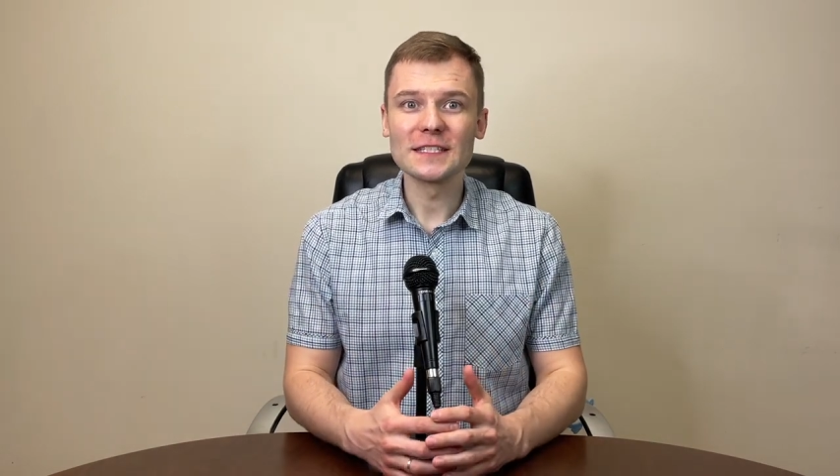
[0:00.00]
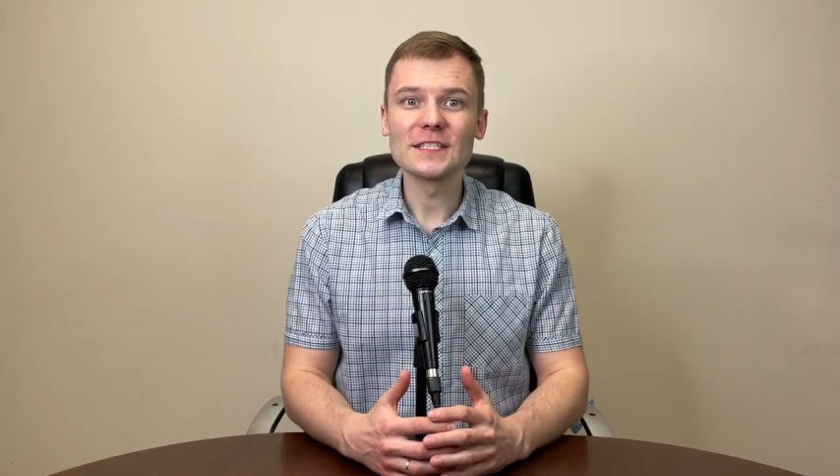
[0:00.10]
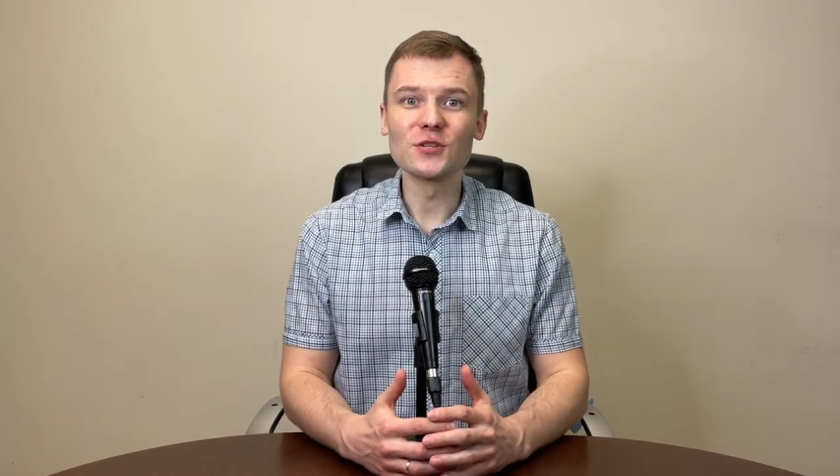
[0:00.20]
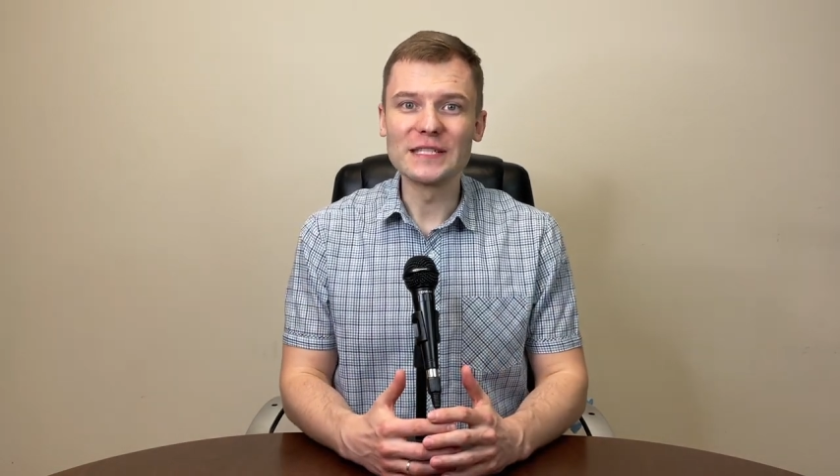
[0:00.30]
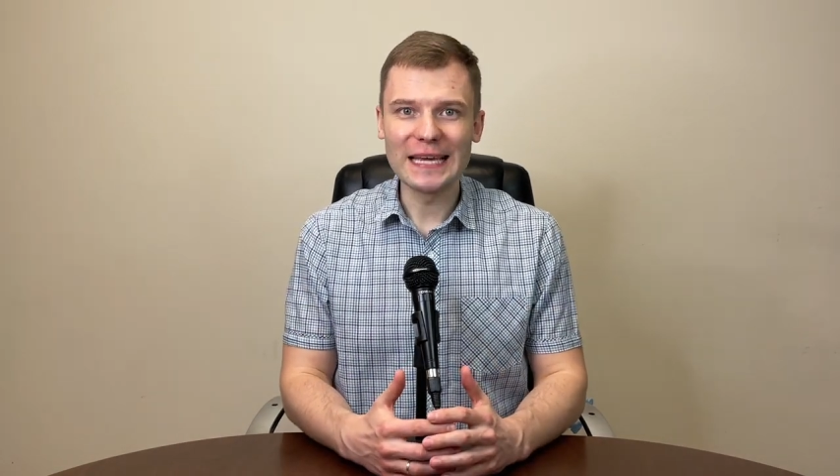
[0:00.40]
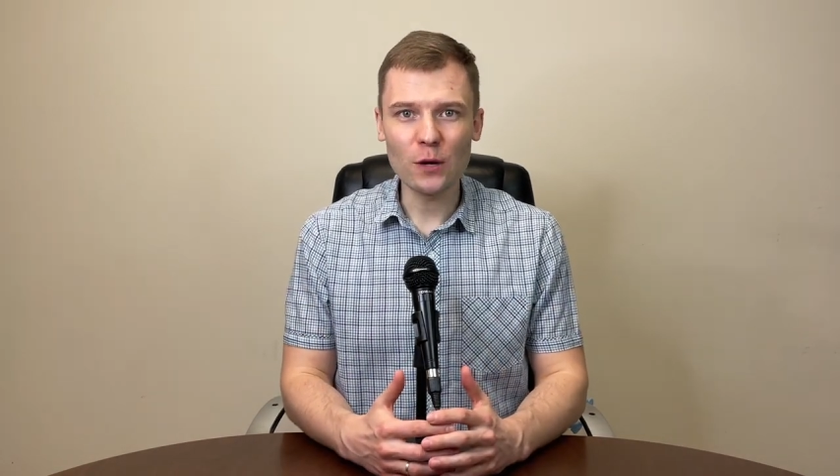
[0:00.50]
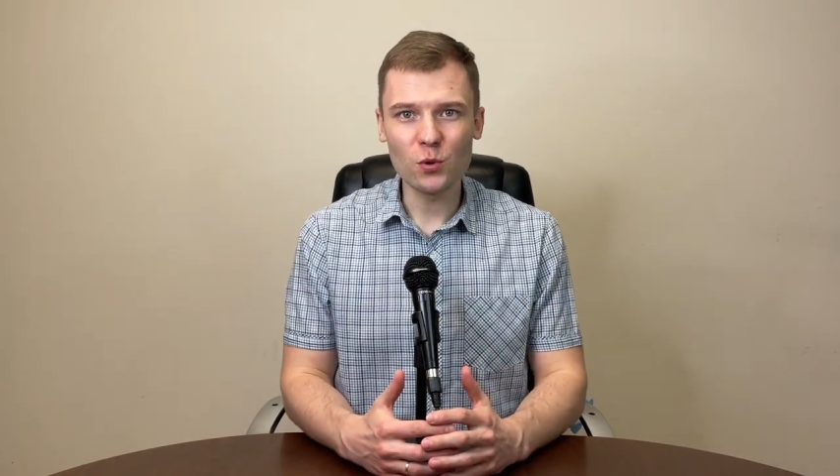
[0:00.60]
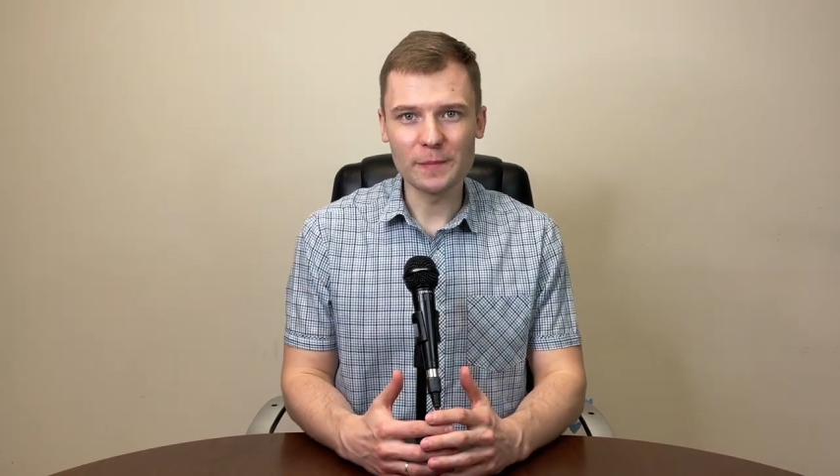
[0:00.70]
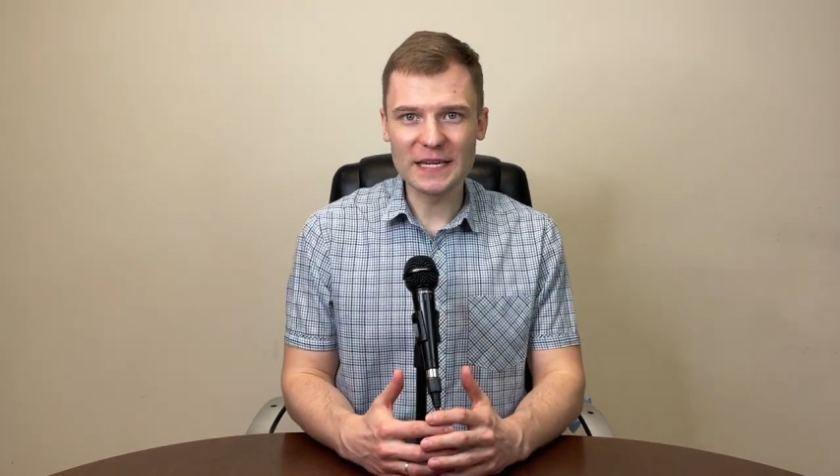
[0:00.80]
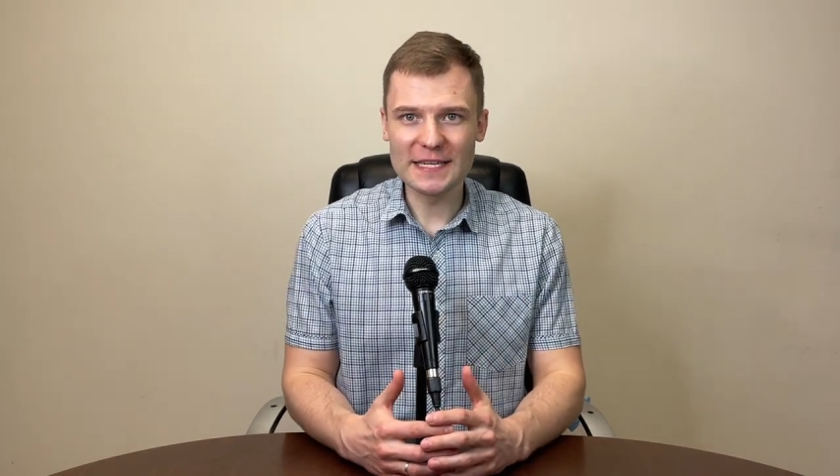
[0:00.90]
Today
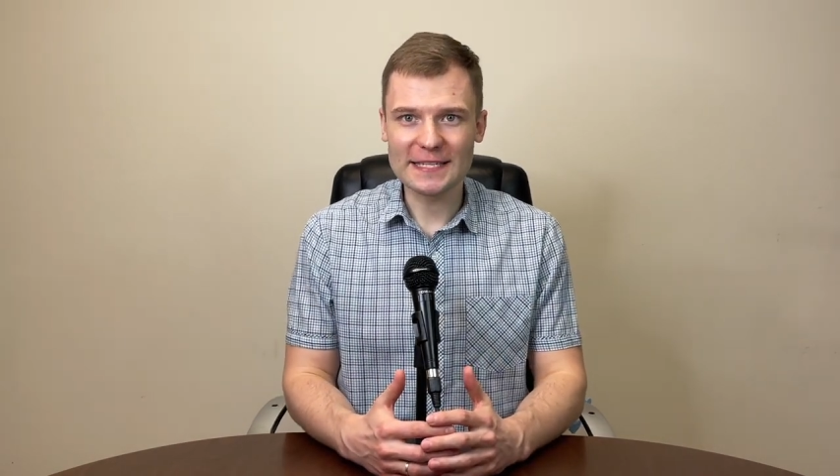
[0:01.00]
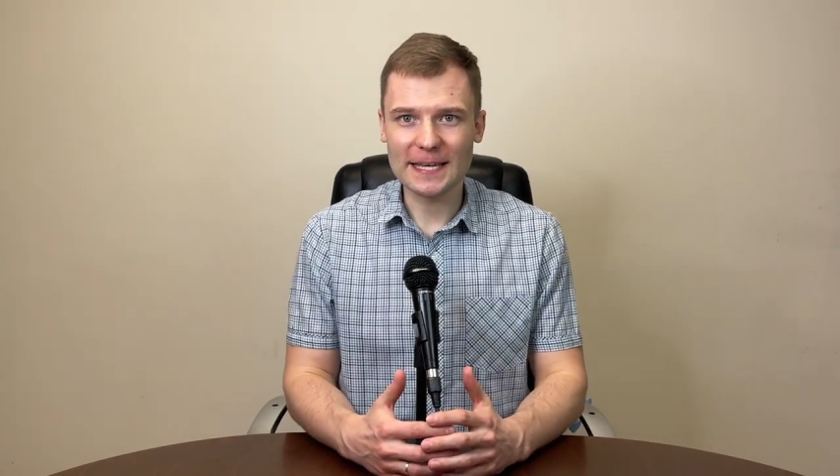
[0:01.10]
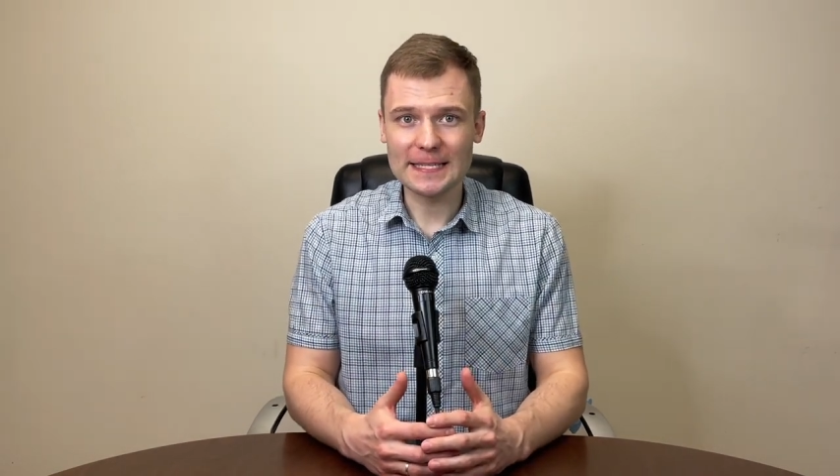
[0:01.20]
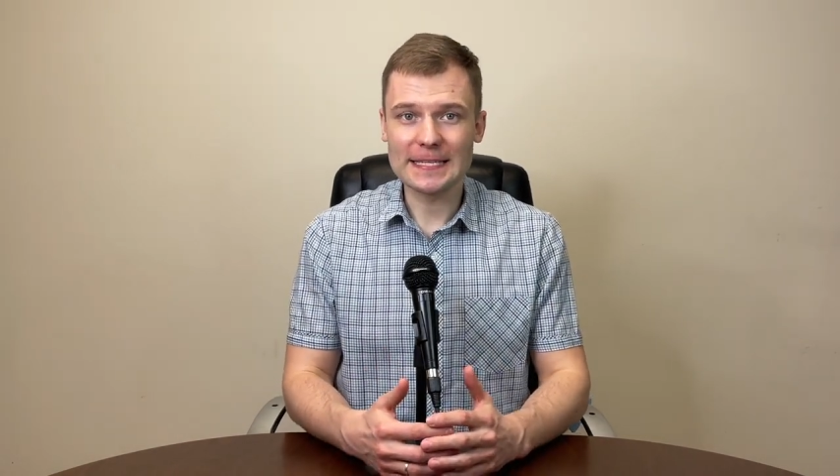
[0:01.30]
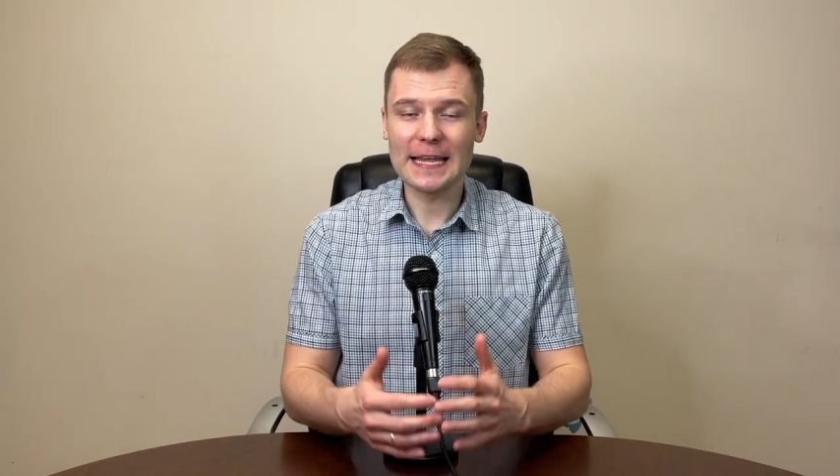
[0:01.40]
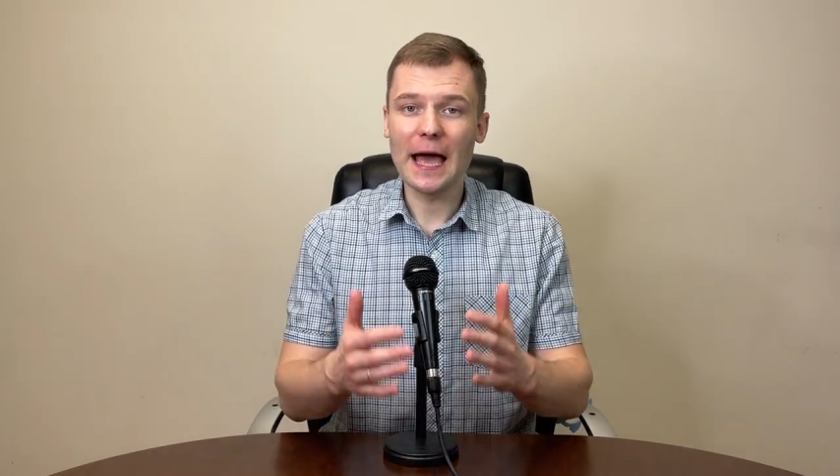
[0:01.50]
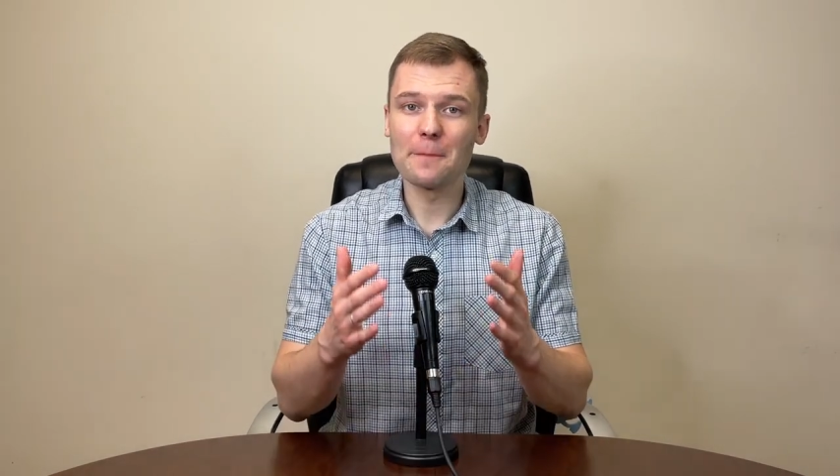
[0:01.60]
we'll be discussing